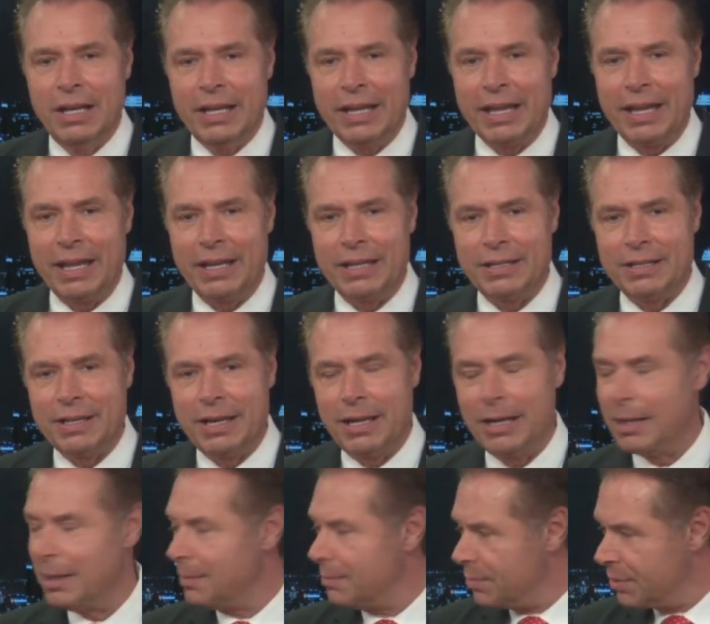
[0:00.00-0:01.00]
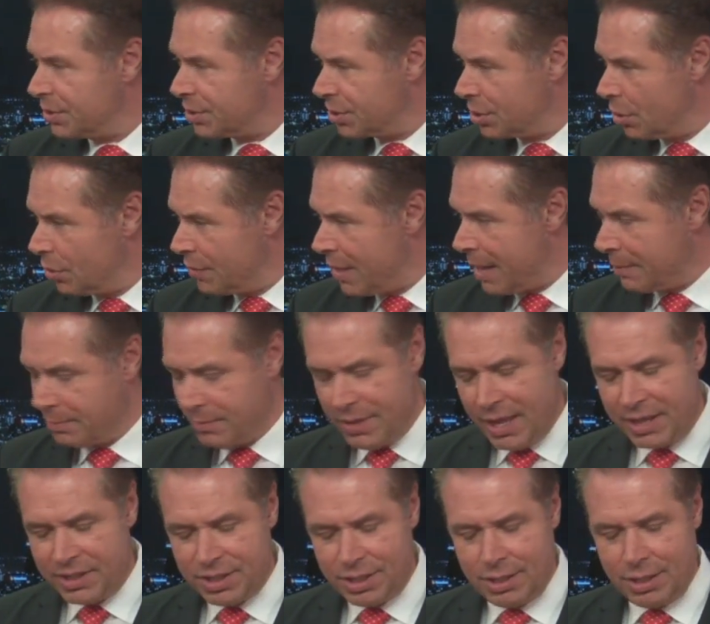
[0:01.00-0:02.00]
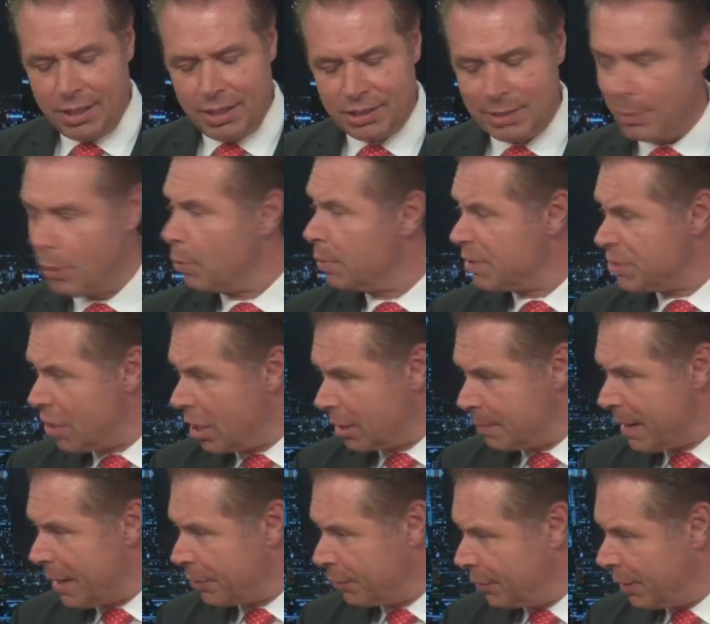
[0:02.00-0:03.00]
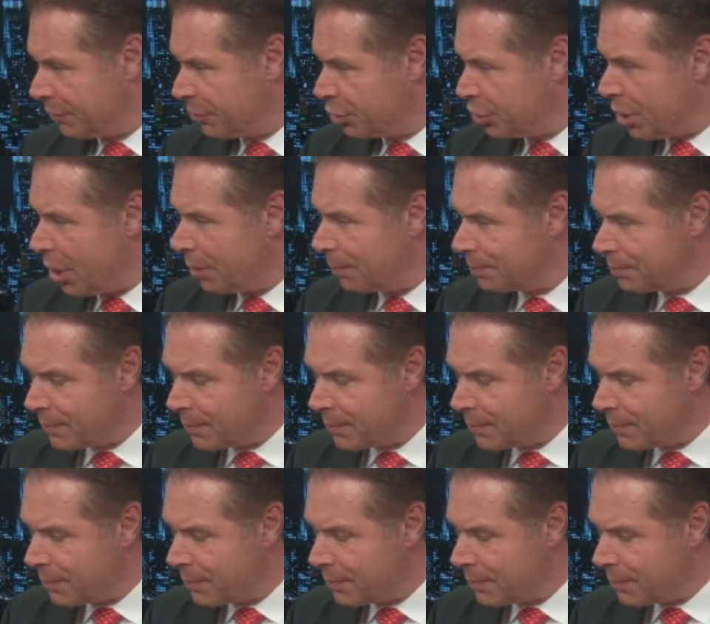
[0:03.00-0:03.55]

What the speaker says: And so that's something we'll be talking about throughout the show.